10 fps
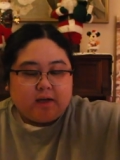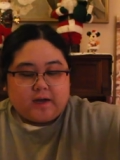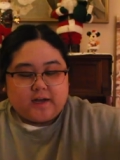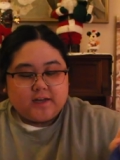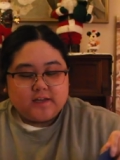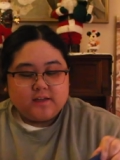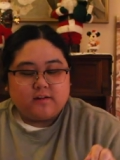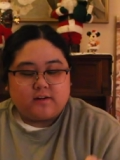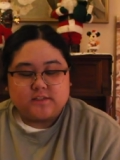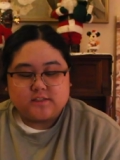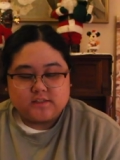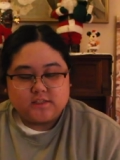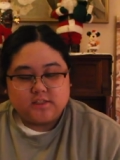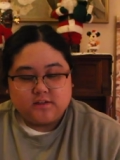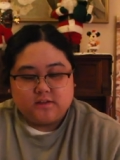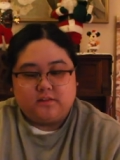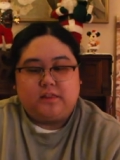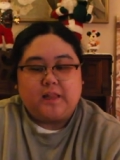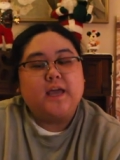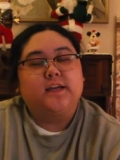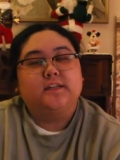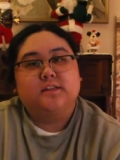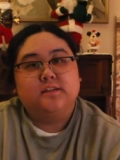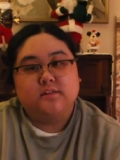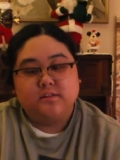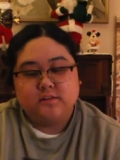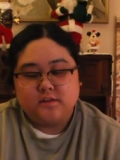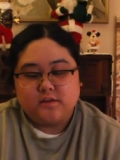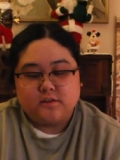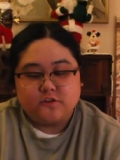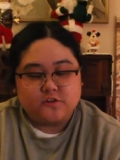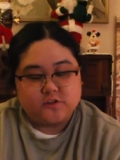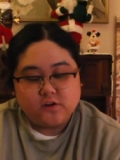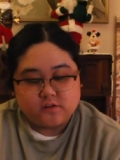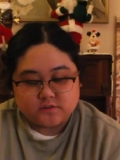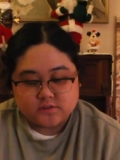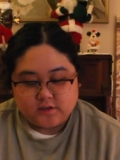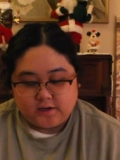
I honestly liked their songs.